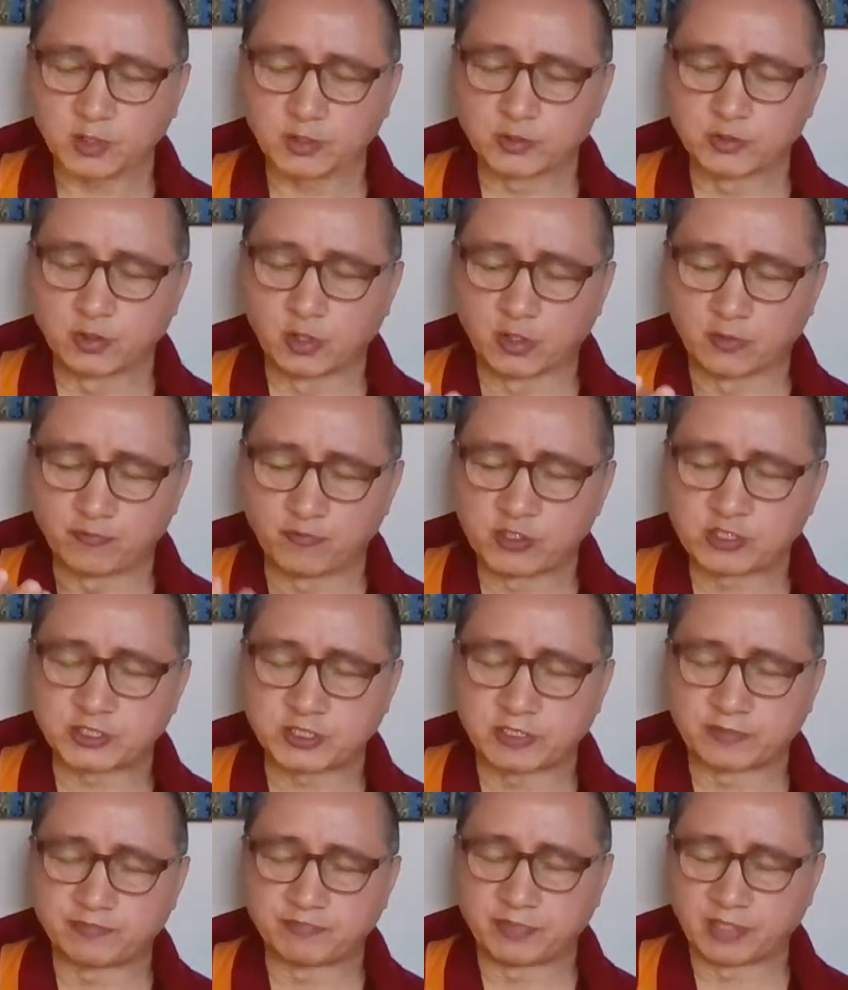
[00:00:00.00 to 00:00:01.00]
Your
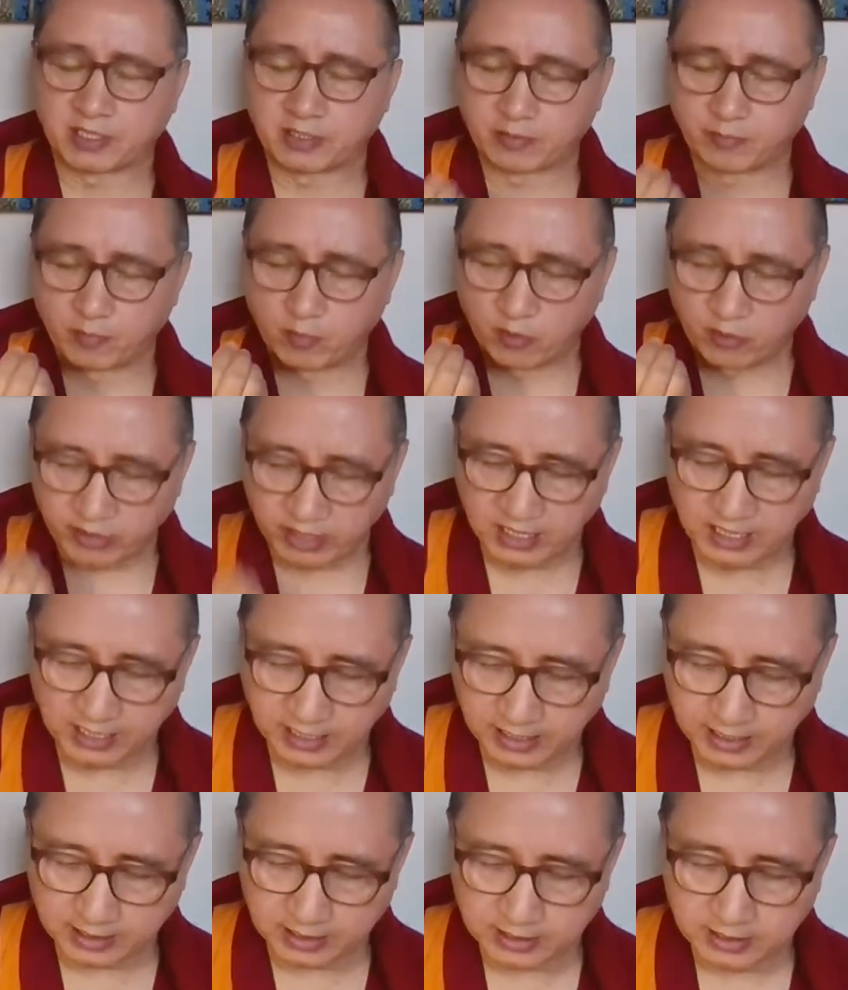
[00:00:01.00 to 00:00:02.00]
wisdom become more
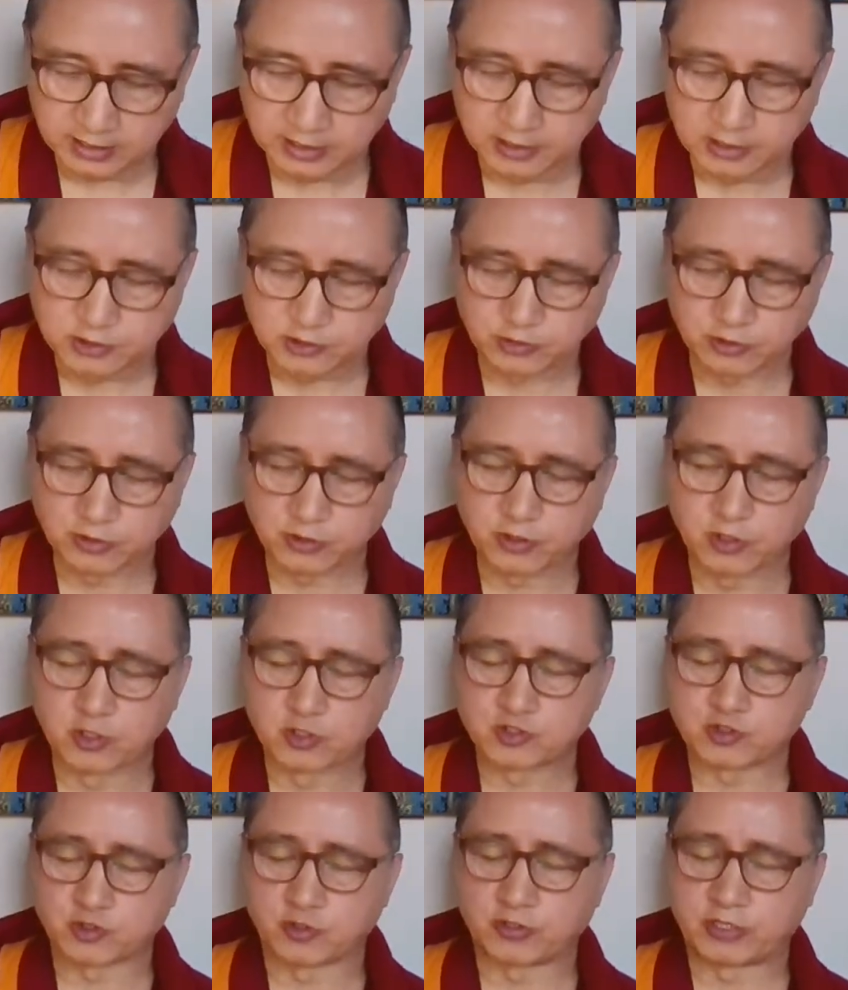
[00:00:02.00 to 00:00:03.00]
clear, so
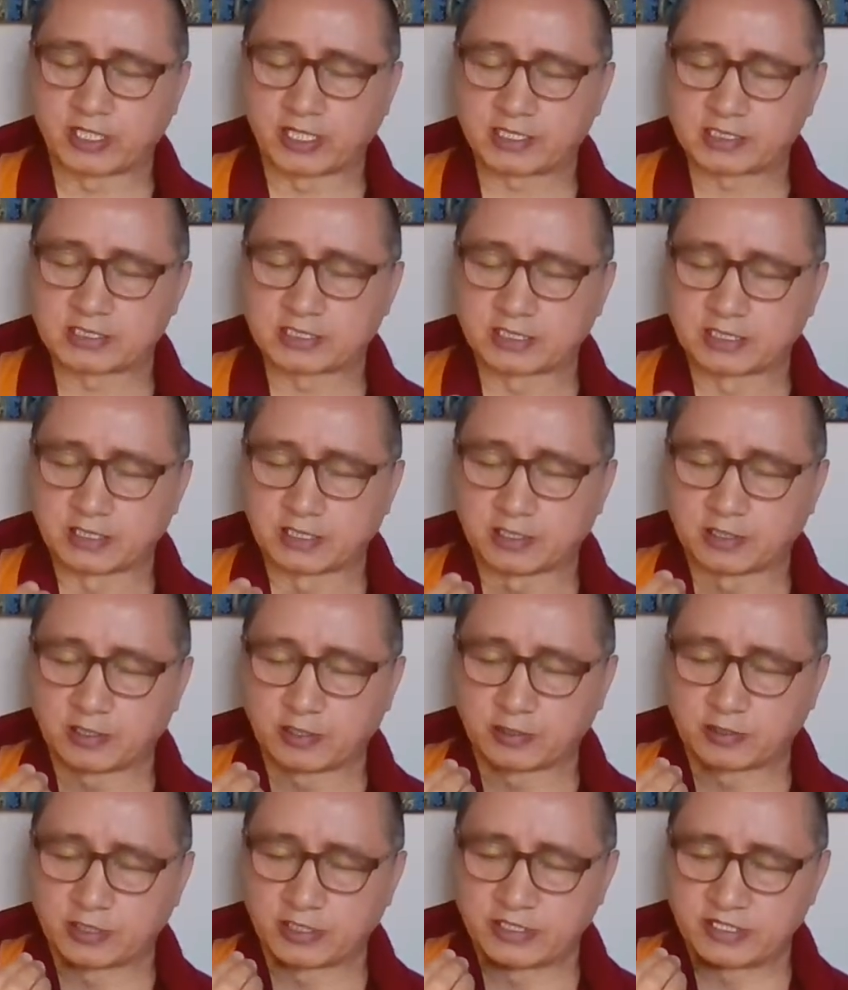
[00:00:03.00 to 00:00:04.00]
that
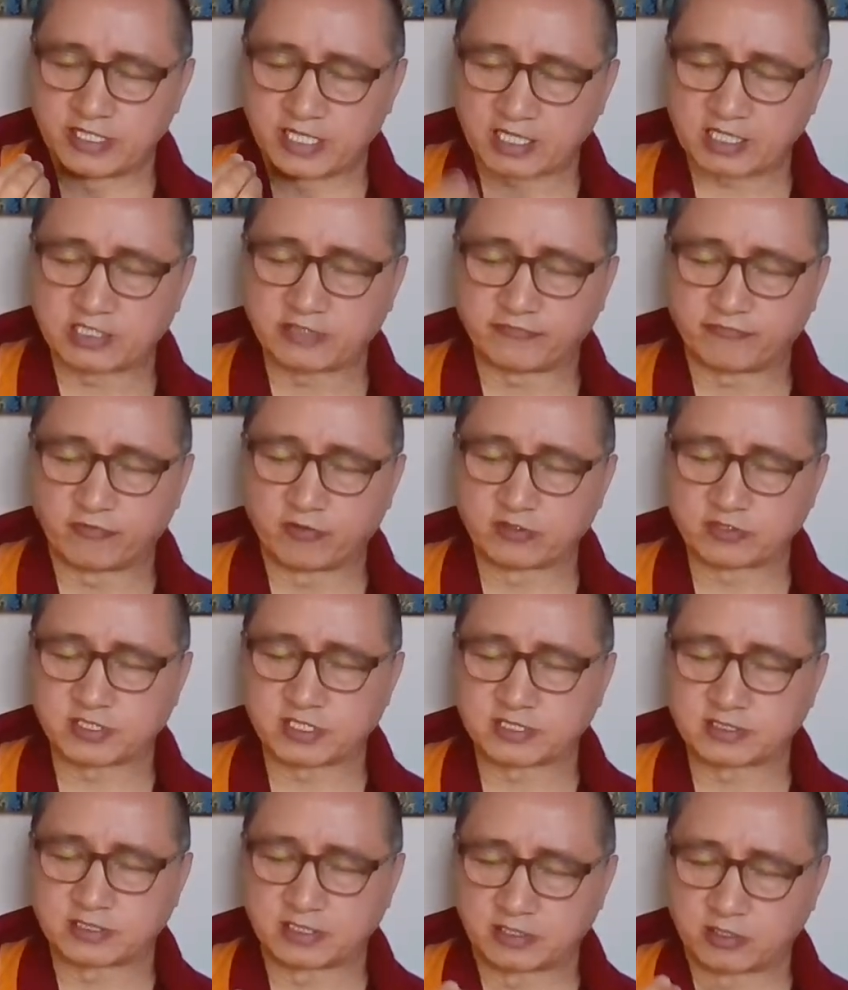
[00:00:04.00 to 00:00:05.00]
the negative
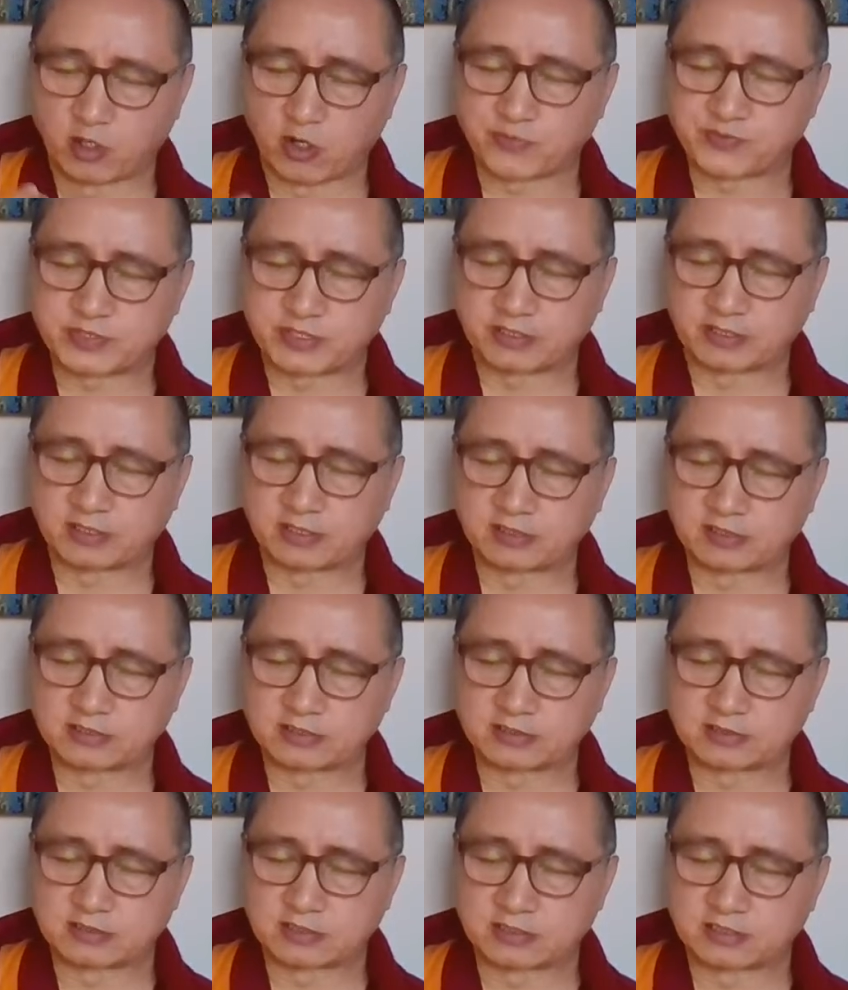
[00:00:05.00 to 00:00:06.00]
forces and
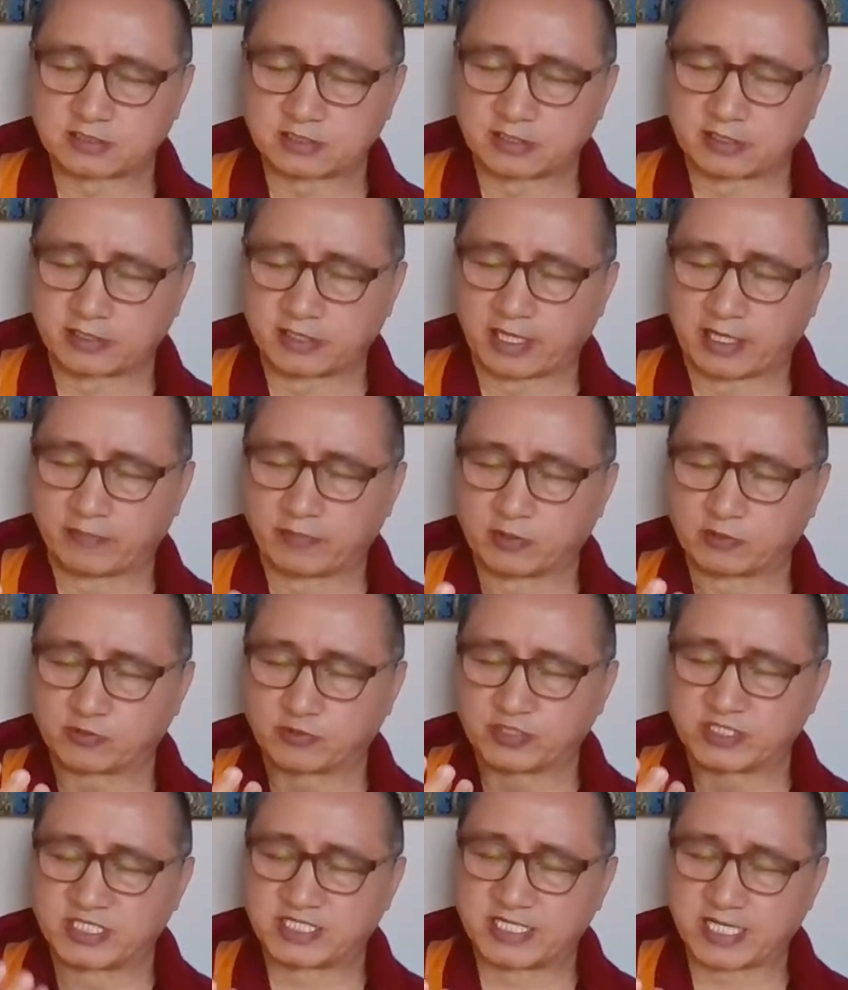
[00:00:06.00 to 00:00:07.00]
obstacles able
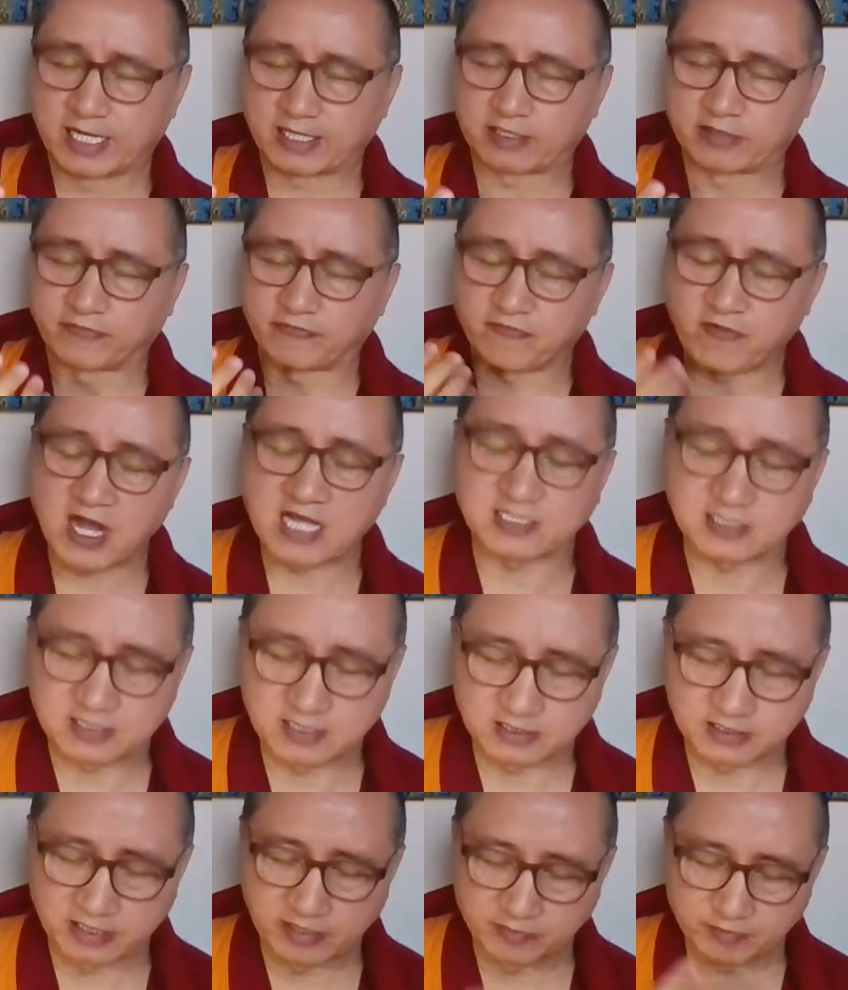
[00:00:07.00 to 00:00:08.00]
to detect
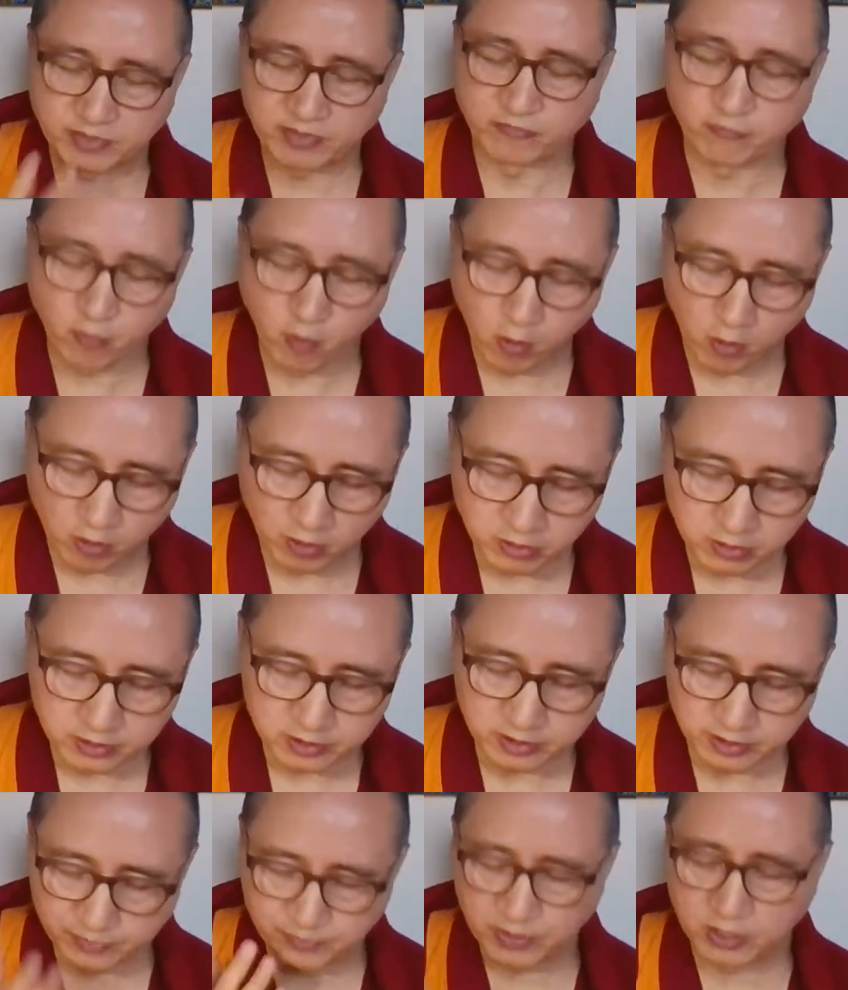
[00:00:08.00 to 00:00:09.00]
faster than before,
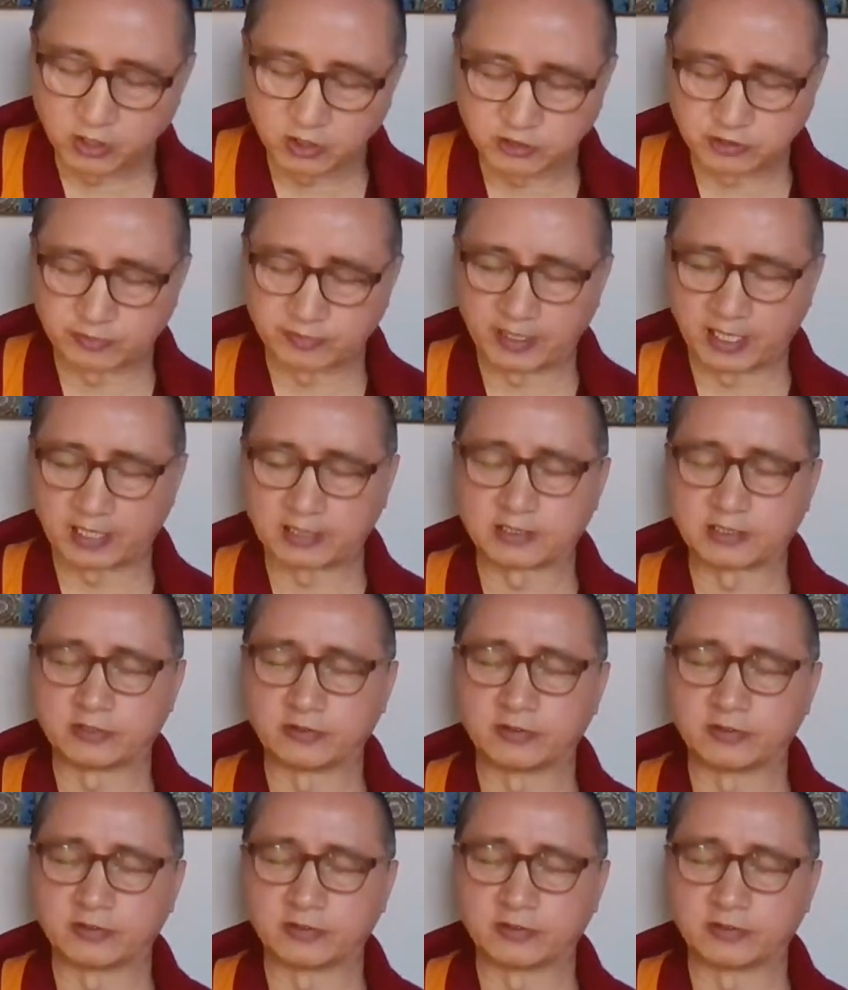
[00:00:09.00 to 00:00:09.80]
because of that,